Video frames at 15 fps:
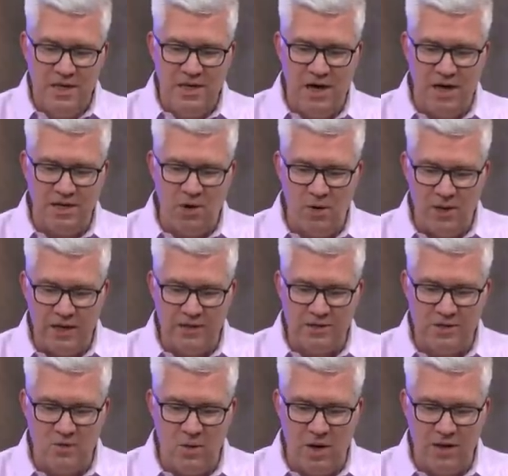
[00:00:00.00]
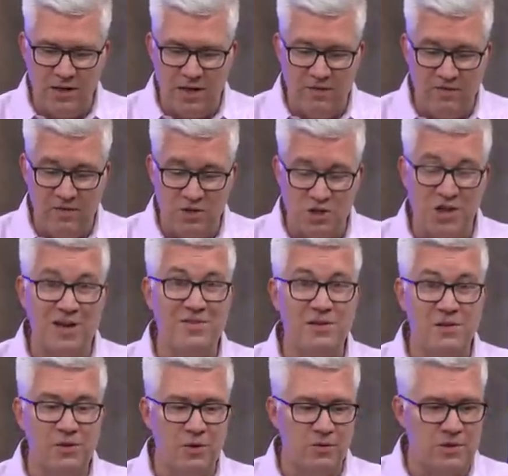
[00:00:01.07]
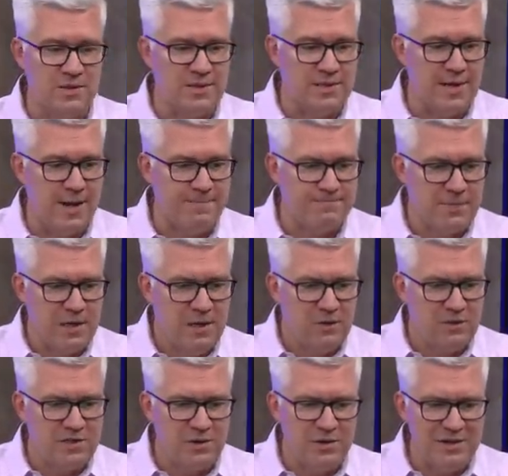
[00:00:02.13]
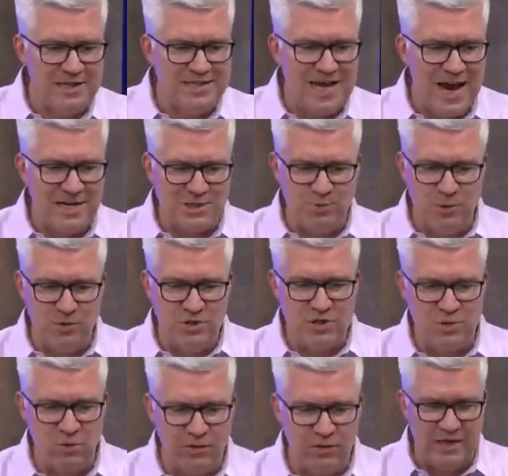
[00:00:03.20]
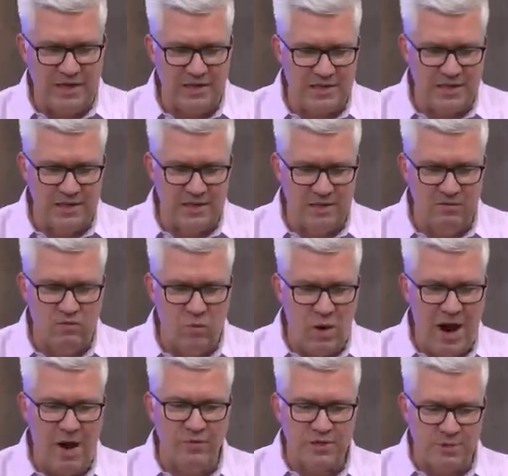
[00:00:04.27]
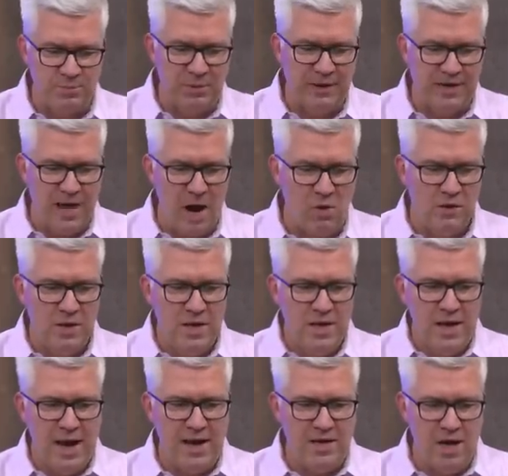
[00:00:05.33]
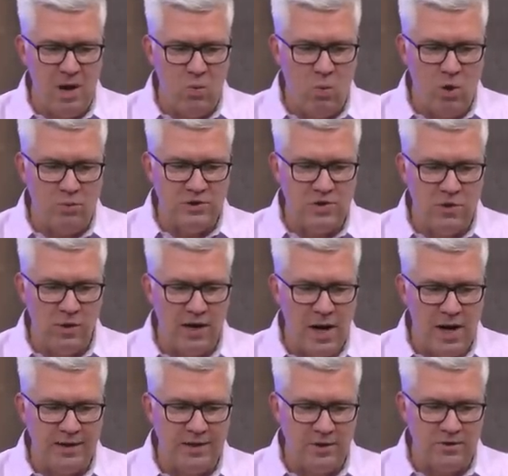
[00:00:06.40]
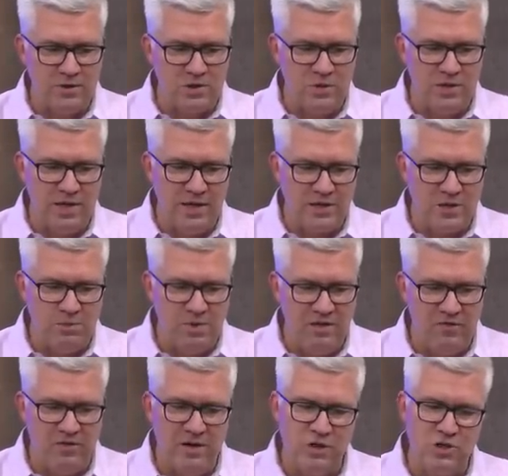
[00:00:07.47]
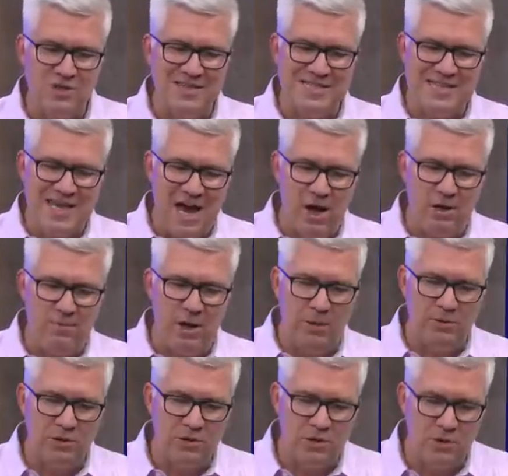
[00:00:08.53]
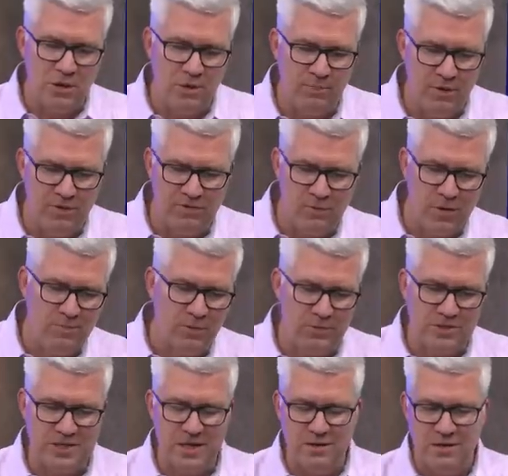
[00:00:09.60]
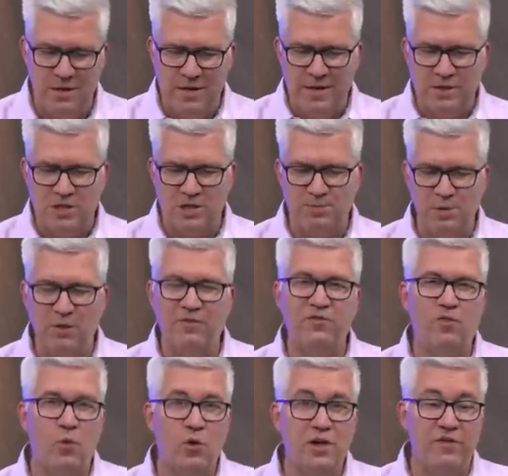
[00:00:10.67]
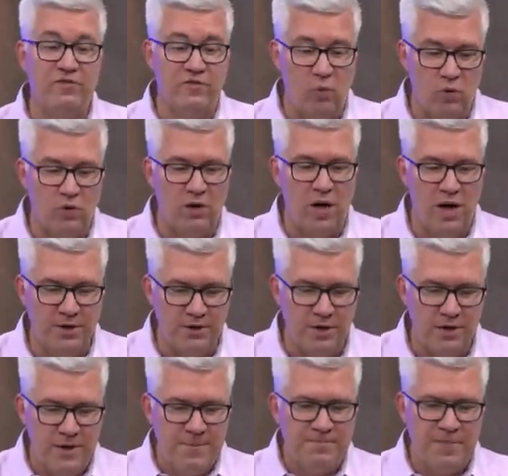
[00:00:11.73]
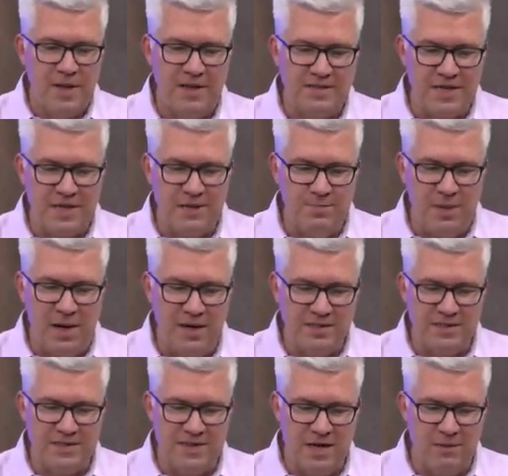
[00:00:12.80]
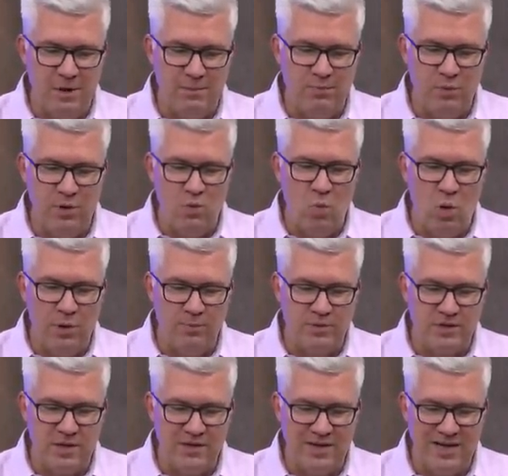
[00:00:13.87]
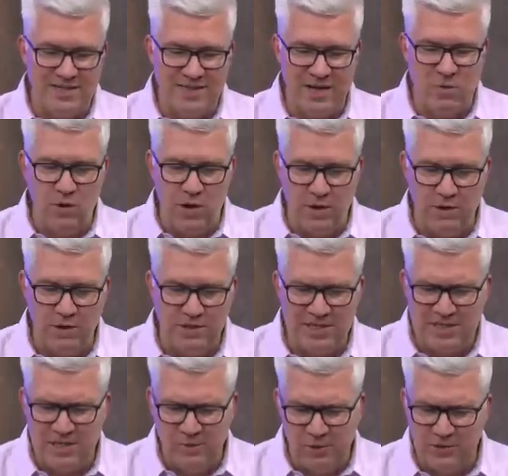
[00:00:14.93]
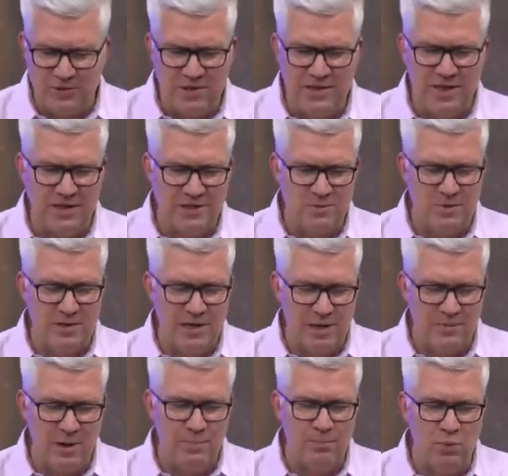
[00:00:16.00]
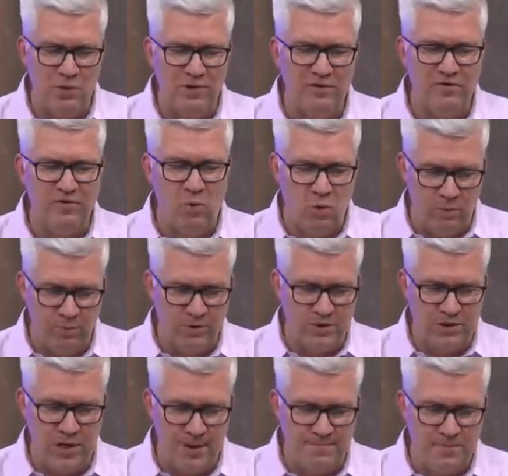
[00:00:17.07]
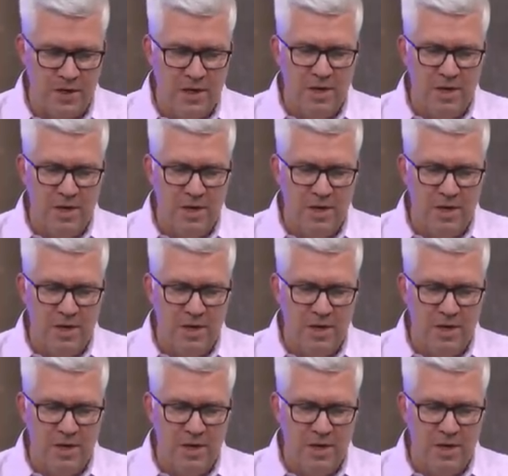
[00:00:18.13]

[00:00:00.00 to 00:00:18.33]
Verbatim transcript: uh, going into, uh, and again, finishing at the lows of the day. Let's look at the dashboard, just sort a sense of how this played out and uh, what was going on here. So the S and P finishes down about zero point three percent, uh, just below forty-four hundred. NASDAQ Composite down about zero point one percent. The NASDAQ one hundred, similar to the S and P, down about zero point four percent.